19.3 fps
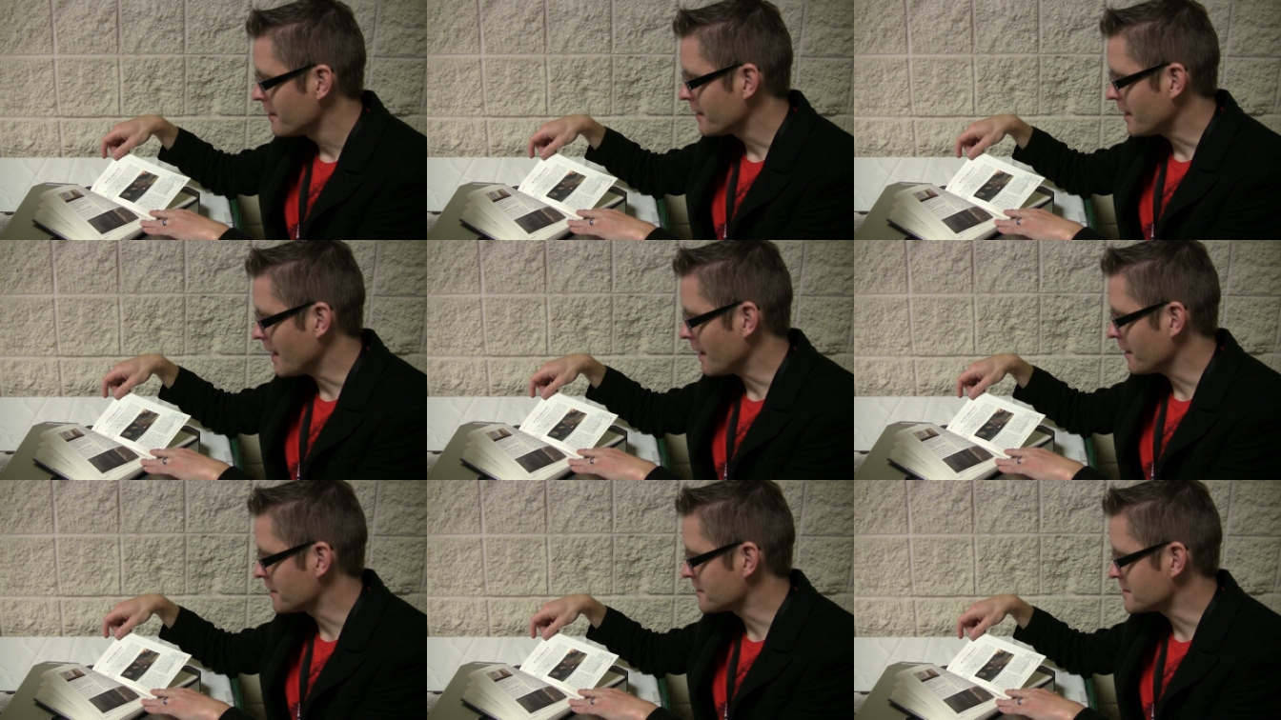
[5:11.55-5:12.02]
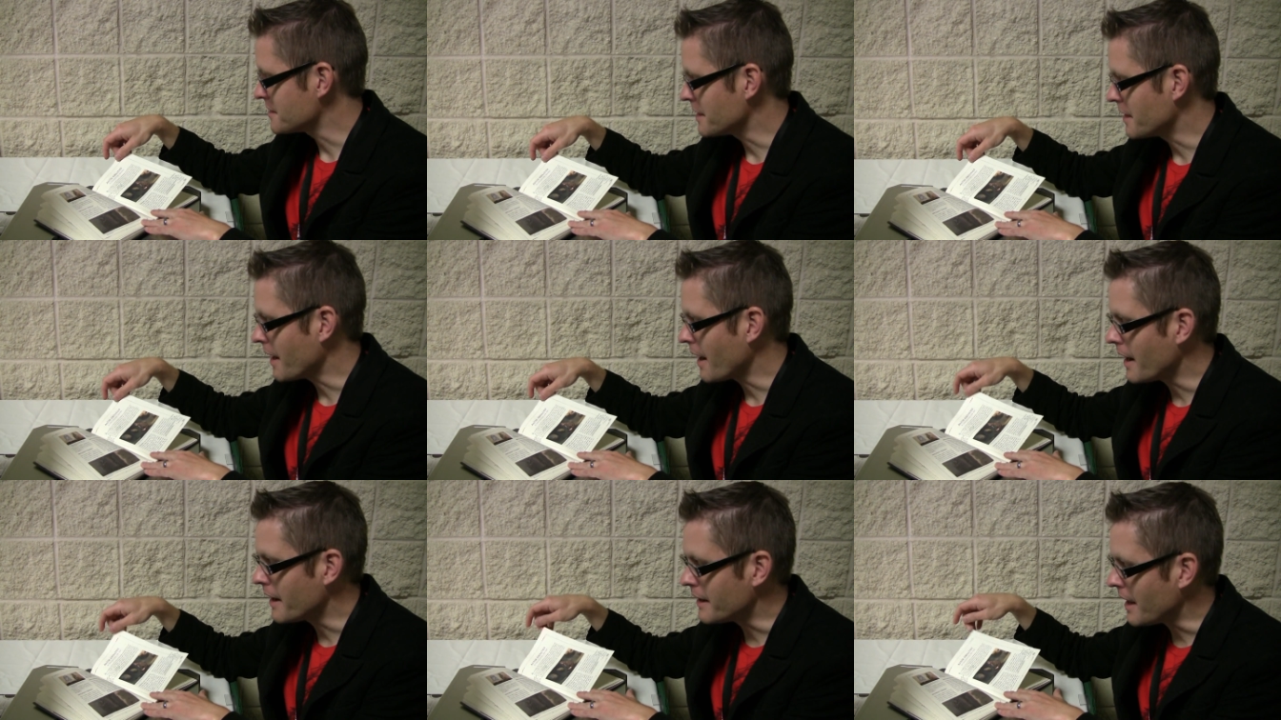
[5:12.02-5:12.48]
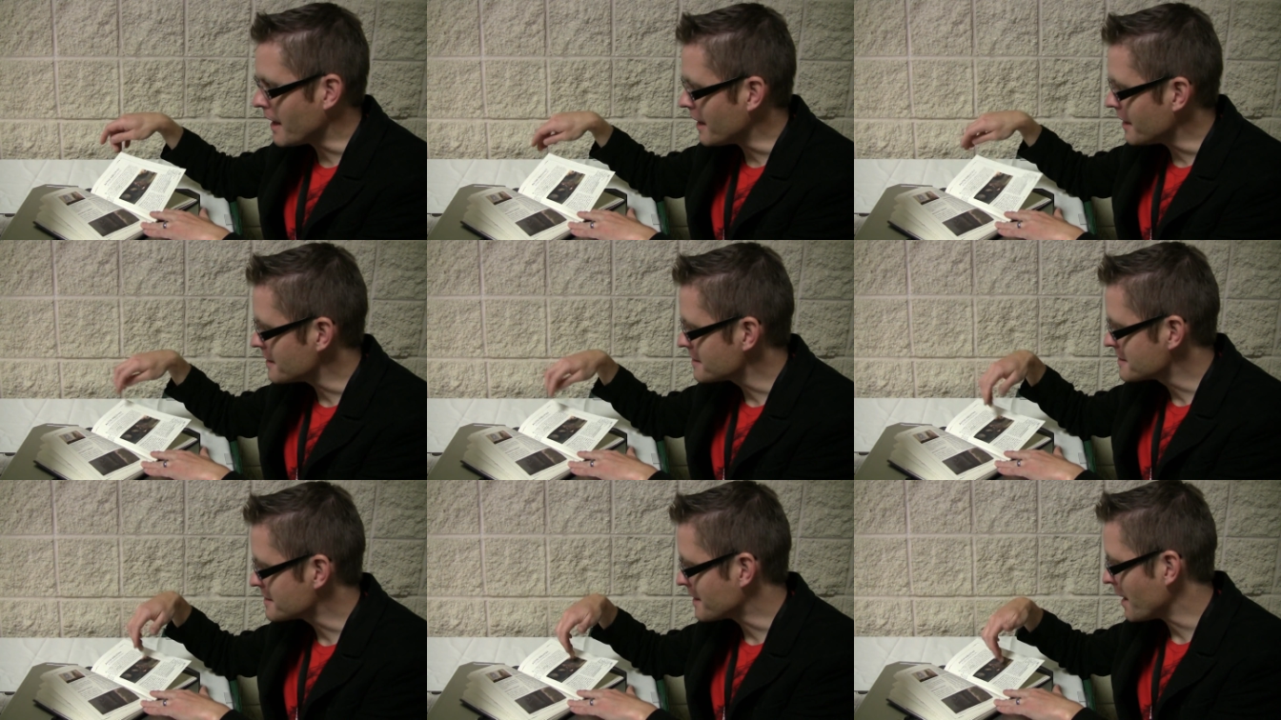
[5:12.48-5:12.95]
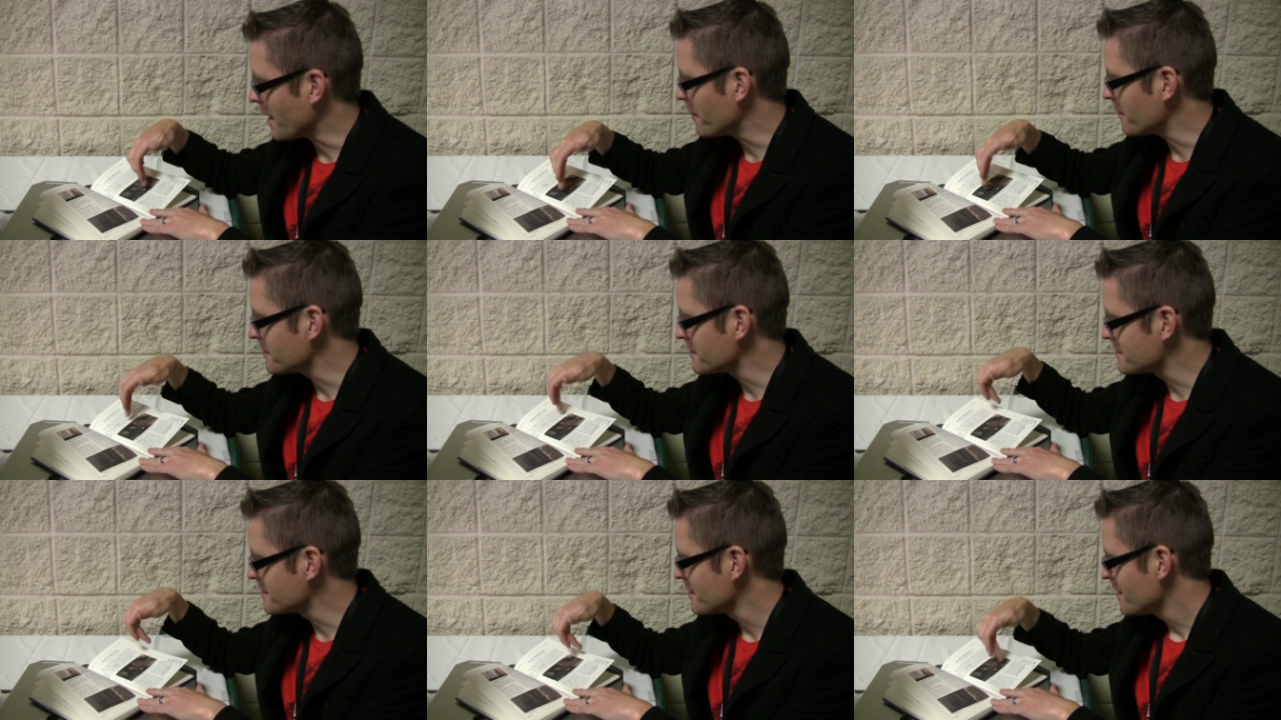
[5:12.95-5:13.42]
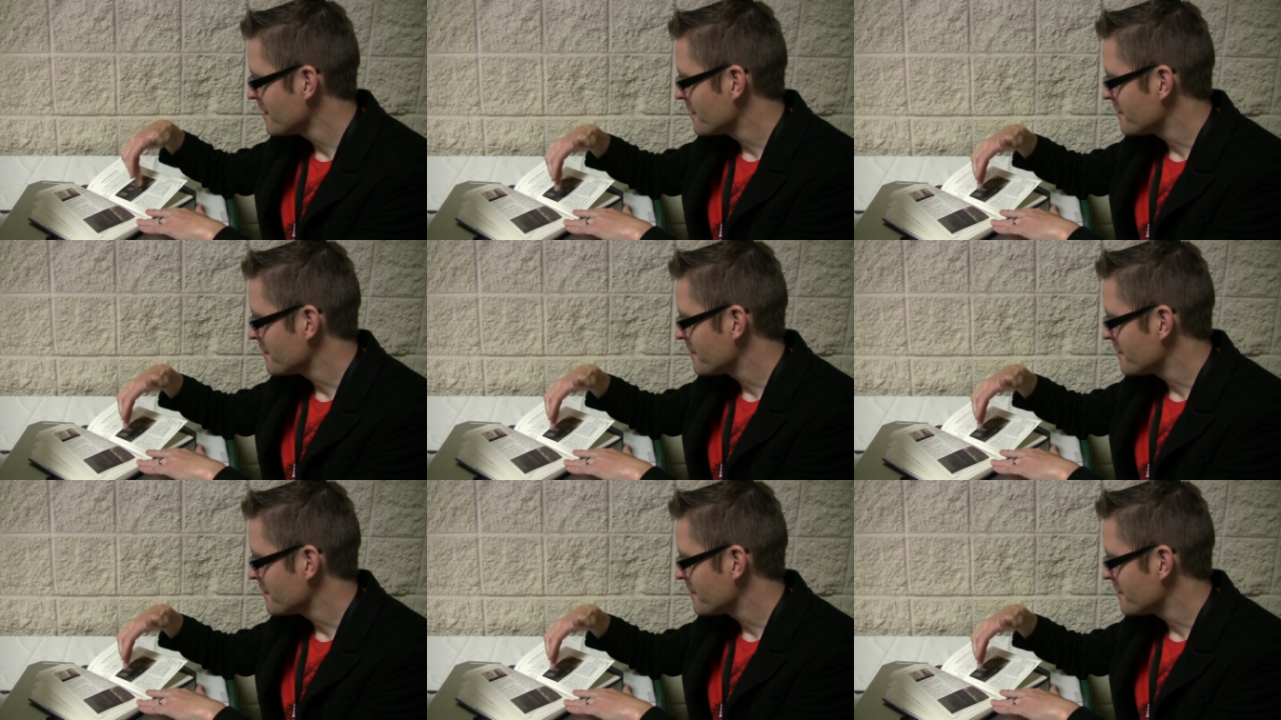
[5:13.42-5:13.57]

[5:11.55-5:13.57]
Galaxy Guide 8 Scouts,